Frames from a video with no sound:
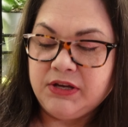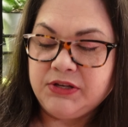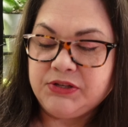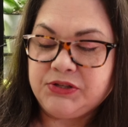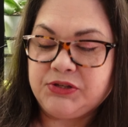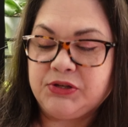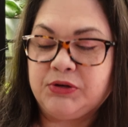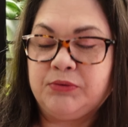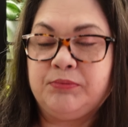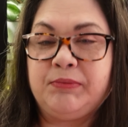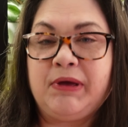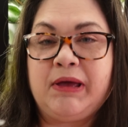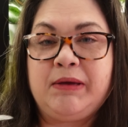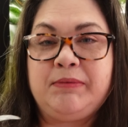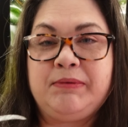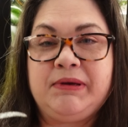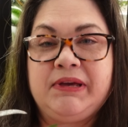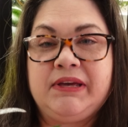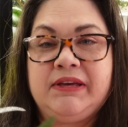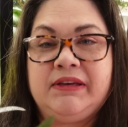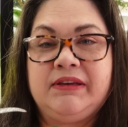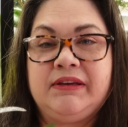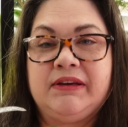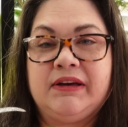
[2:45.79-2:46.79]
So
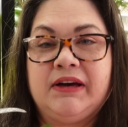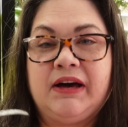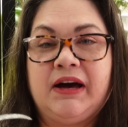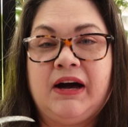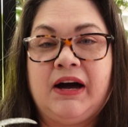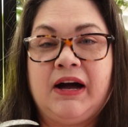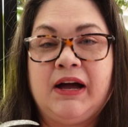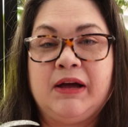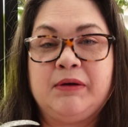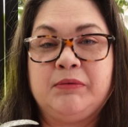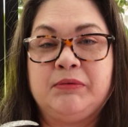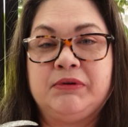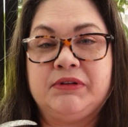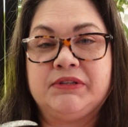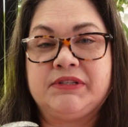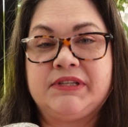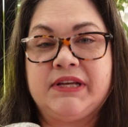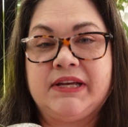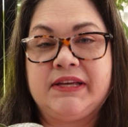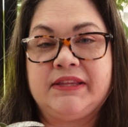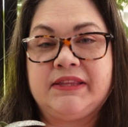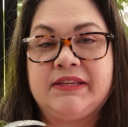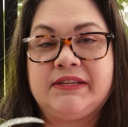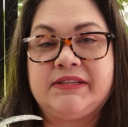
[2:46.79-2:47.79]
maybe I will
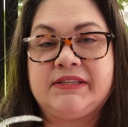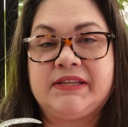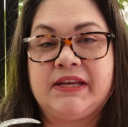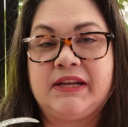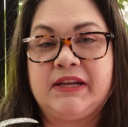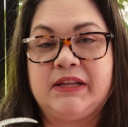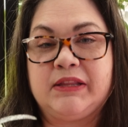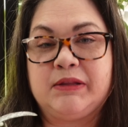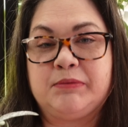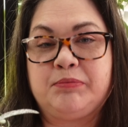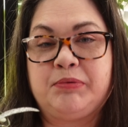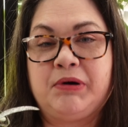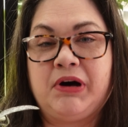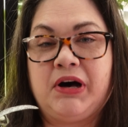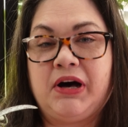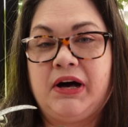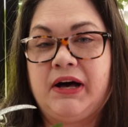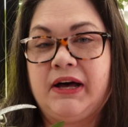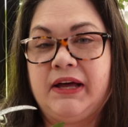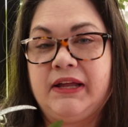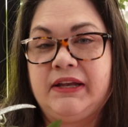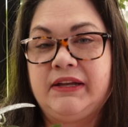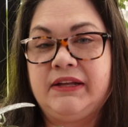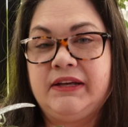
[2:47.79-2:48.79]
take this out of the
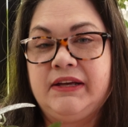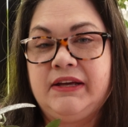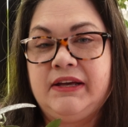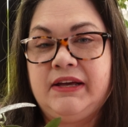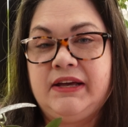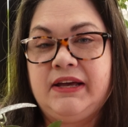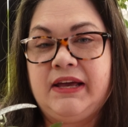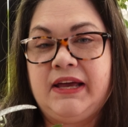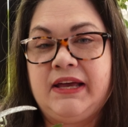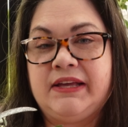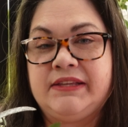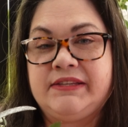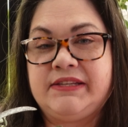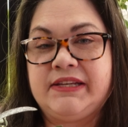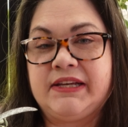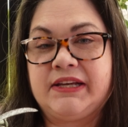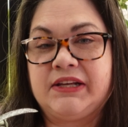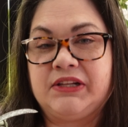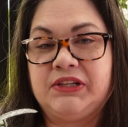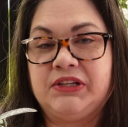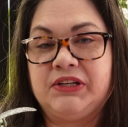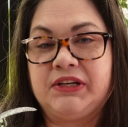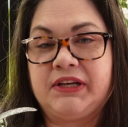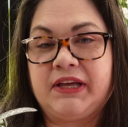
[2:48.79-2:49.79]
pot and
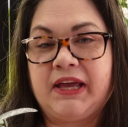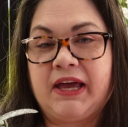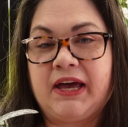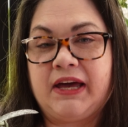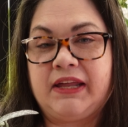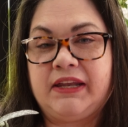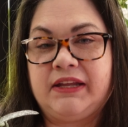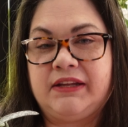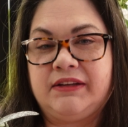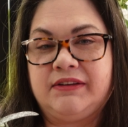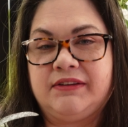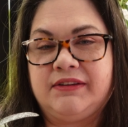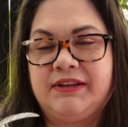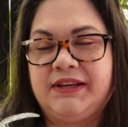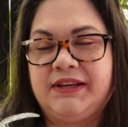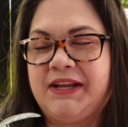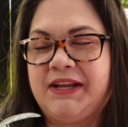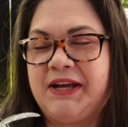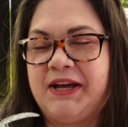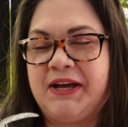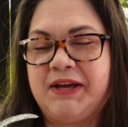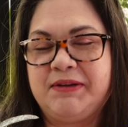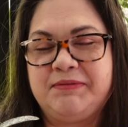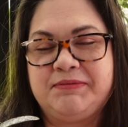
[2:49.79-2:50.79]
take a look at it. And
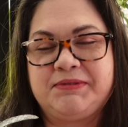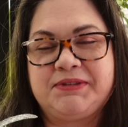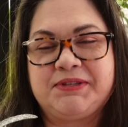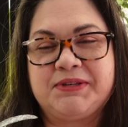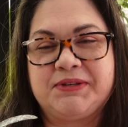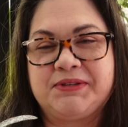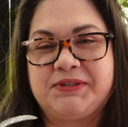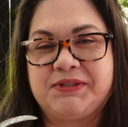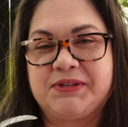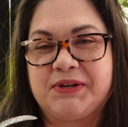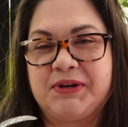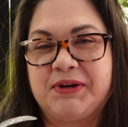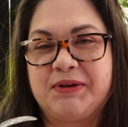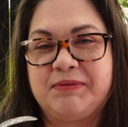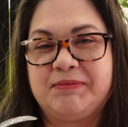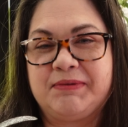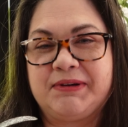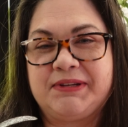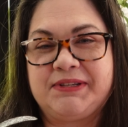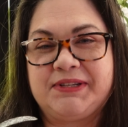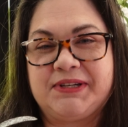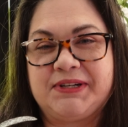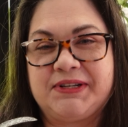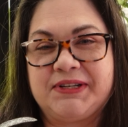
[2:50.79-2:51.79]
I'm so sorry
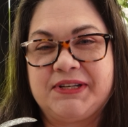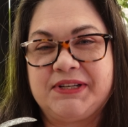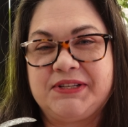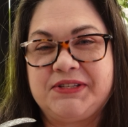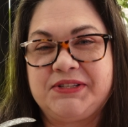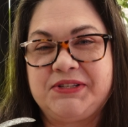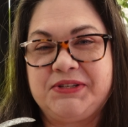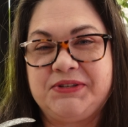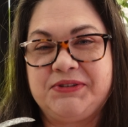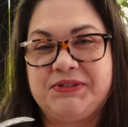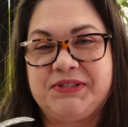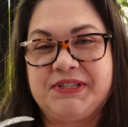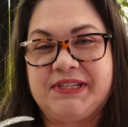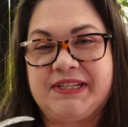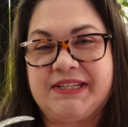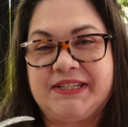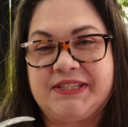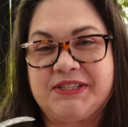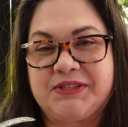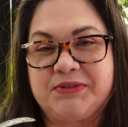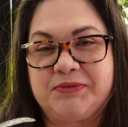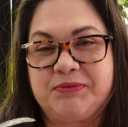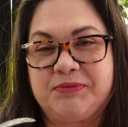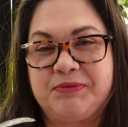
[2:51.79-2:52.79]
my dog is using
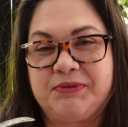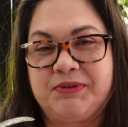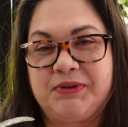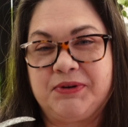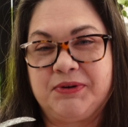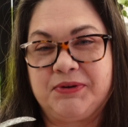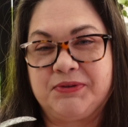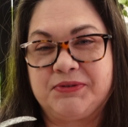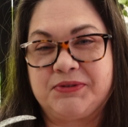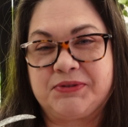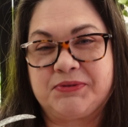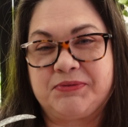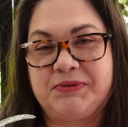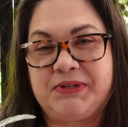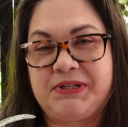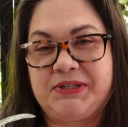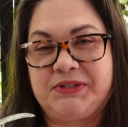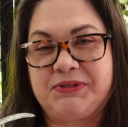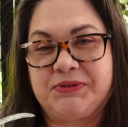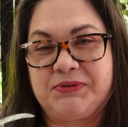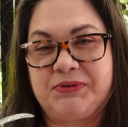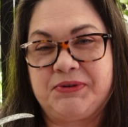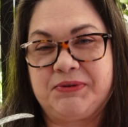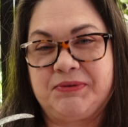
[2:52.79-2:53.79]
its her
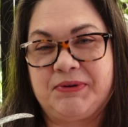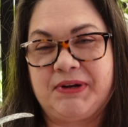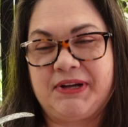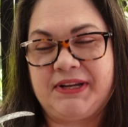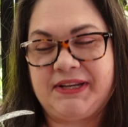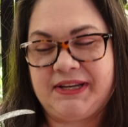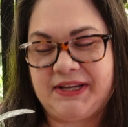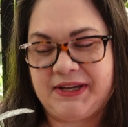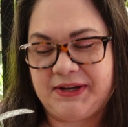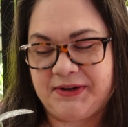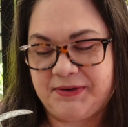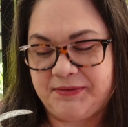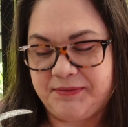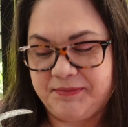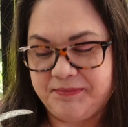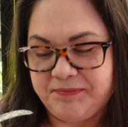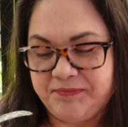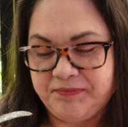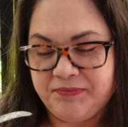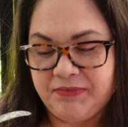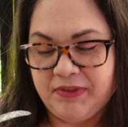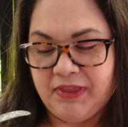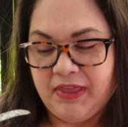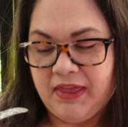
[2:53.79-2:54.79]
squeak toy right now.
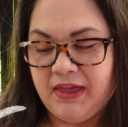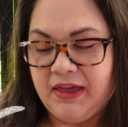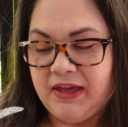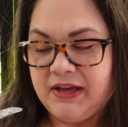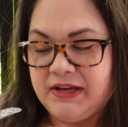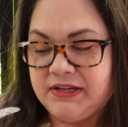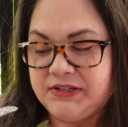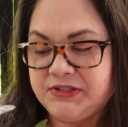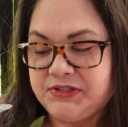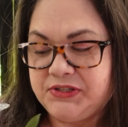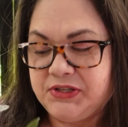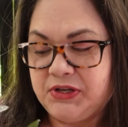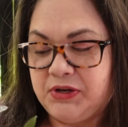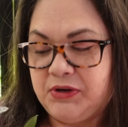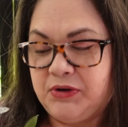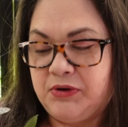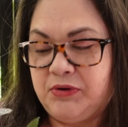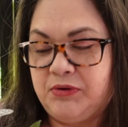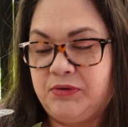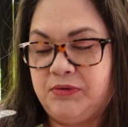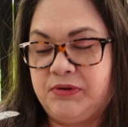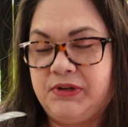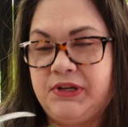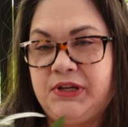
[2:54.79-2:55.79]

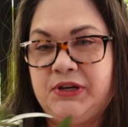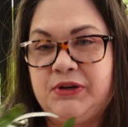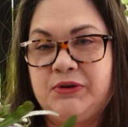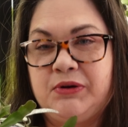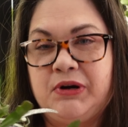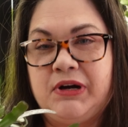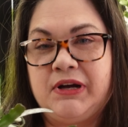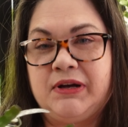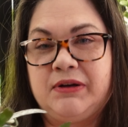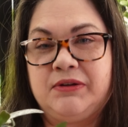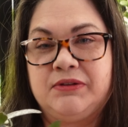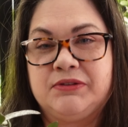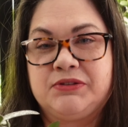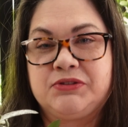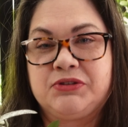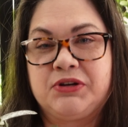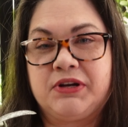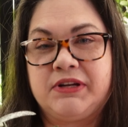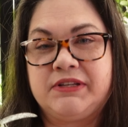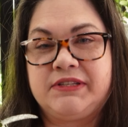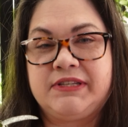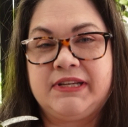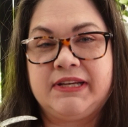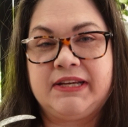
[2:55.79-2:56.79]
So, you know, I'll
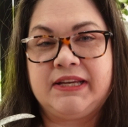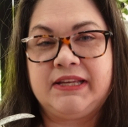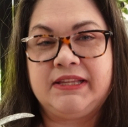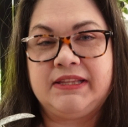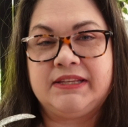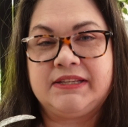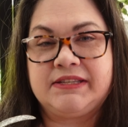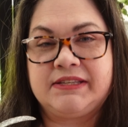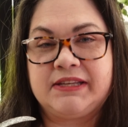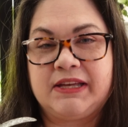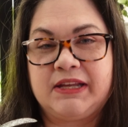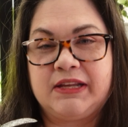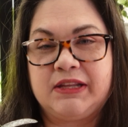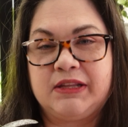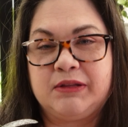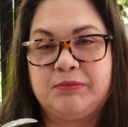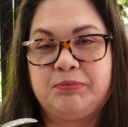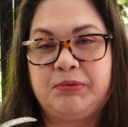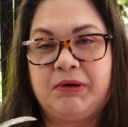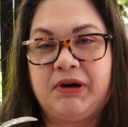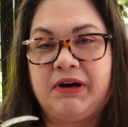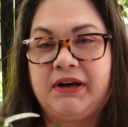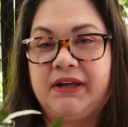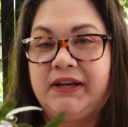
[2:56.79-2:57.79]
try taking this out of
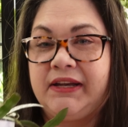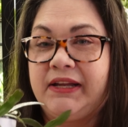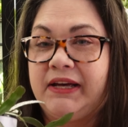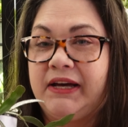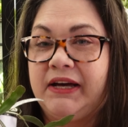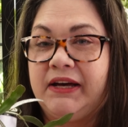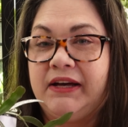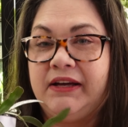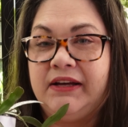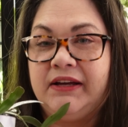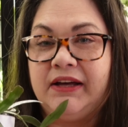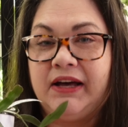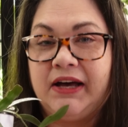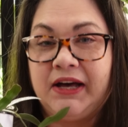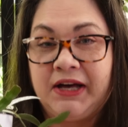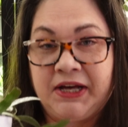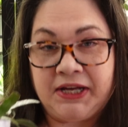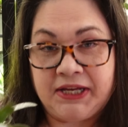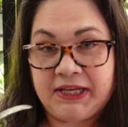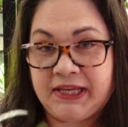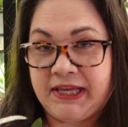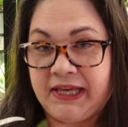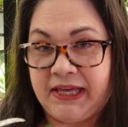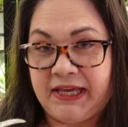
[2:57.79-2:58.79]
the pot
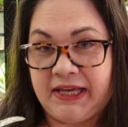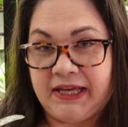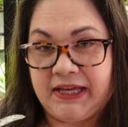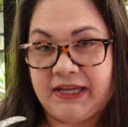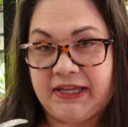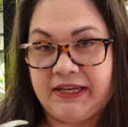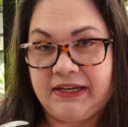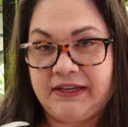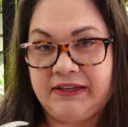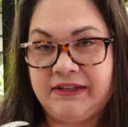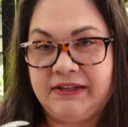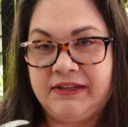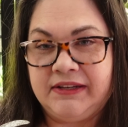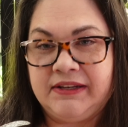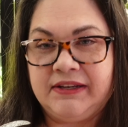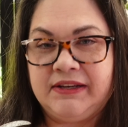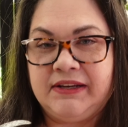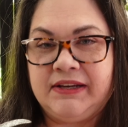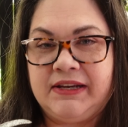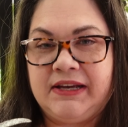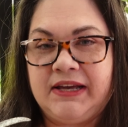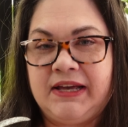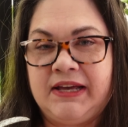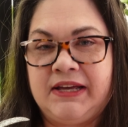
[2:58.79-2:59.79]
again
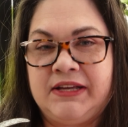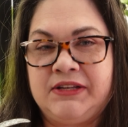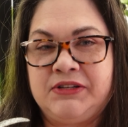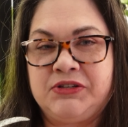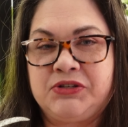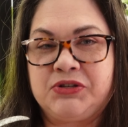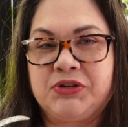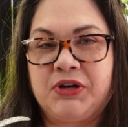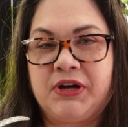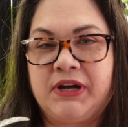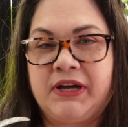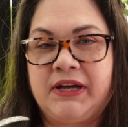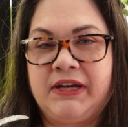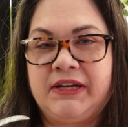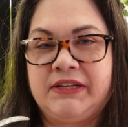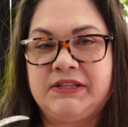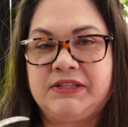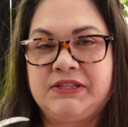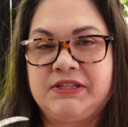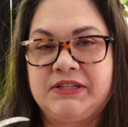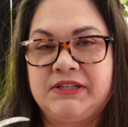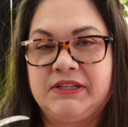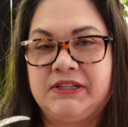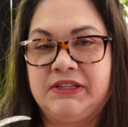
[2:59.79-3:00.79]
and try
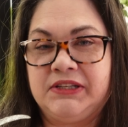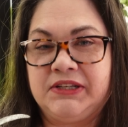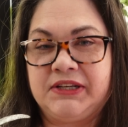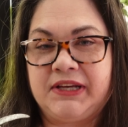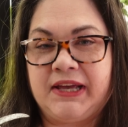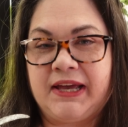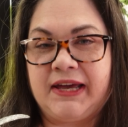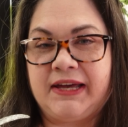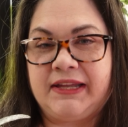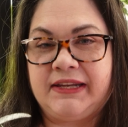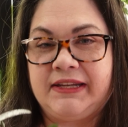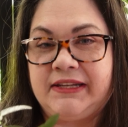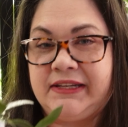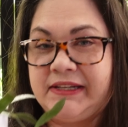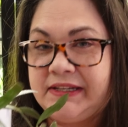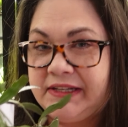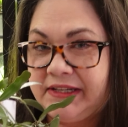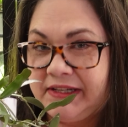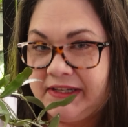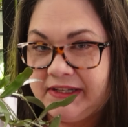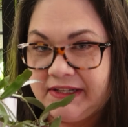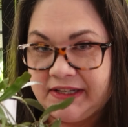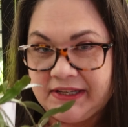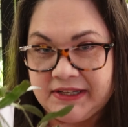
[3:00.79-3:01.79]
to look at it
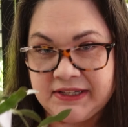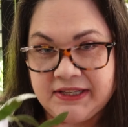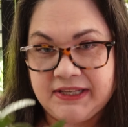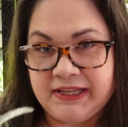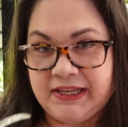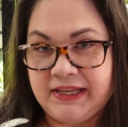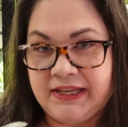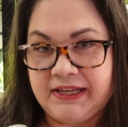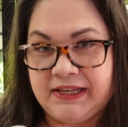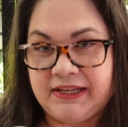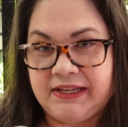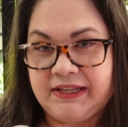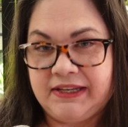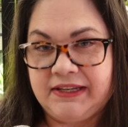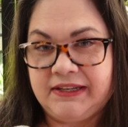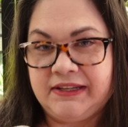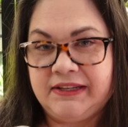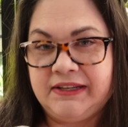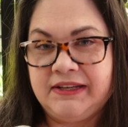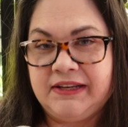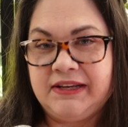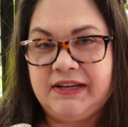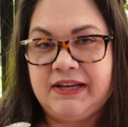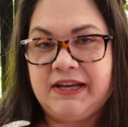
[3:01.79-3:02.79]

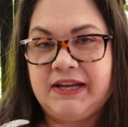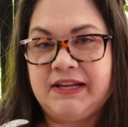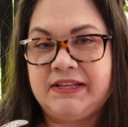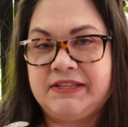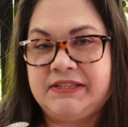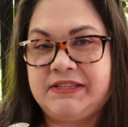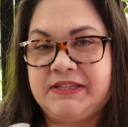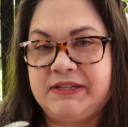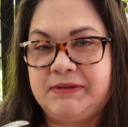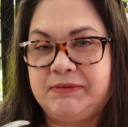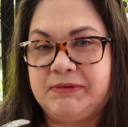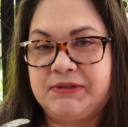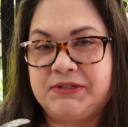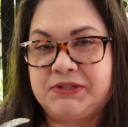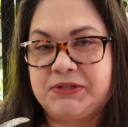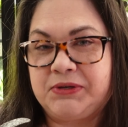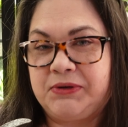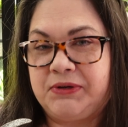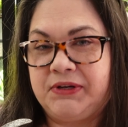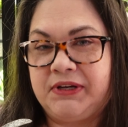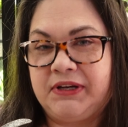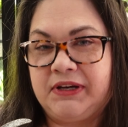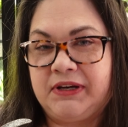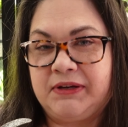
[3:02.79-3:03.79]
again and see what's
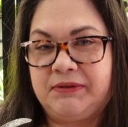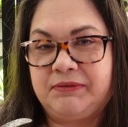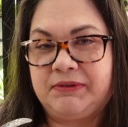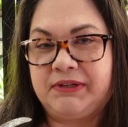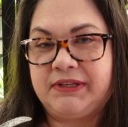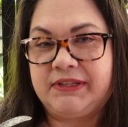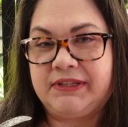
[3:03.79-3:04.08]
going on